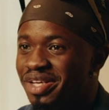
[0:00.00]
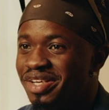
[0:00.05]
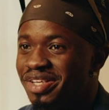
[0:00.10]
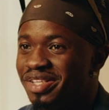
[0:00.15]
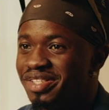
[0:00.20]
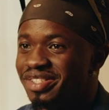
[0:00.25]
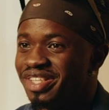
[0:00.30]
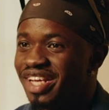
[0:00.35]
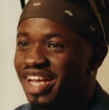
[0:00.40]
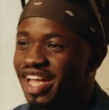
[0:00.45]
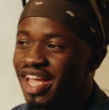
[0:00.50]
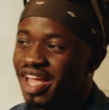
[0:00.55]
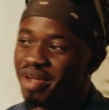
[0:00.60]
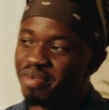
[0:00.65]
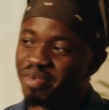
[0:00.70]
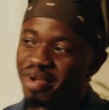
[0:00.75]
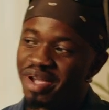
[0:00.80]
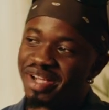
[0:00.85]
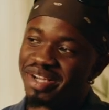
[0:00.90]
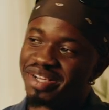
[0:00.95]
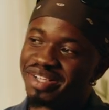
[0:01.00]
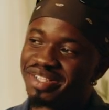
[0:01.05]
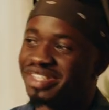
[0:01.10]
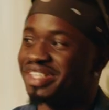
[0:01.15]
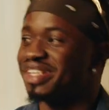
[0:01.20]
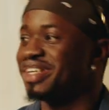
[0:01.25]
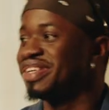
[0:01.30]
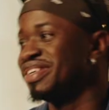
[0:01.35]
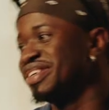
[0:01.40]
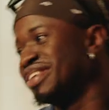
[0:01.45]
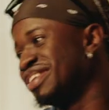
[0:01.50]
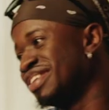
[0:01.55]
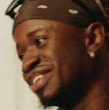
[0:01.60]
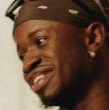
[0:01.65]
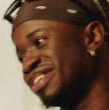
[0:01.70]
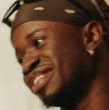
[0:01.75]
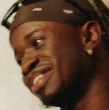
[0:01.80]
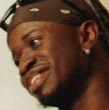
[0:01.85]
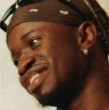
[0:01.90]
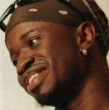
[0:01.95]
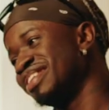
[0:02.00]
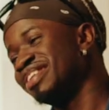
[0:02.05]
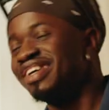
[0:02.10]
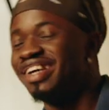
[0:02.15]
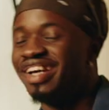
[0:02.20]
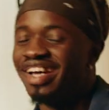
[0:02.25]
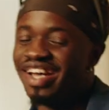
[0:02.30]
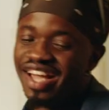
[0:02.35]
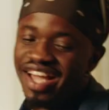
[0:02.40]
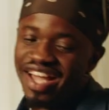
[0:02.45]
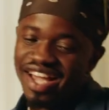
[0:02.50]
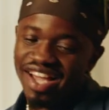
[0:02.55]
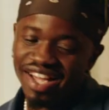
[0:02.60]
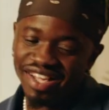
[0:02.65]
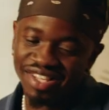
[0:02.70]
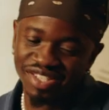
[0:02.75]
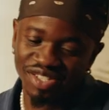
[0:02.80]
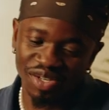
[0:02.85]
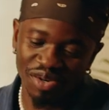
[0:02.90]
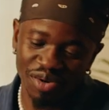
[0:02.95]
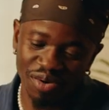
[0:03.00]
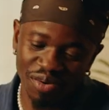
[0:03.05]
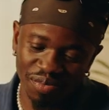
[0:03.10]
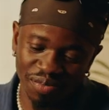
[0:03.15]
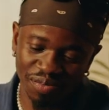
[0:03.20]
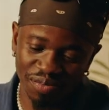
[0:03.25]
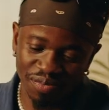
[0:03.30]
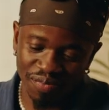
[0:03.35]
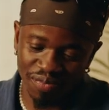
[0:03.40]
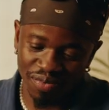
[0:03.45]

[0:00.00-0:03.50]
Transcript: He's like, "Yeah, man, good shit." And so.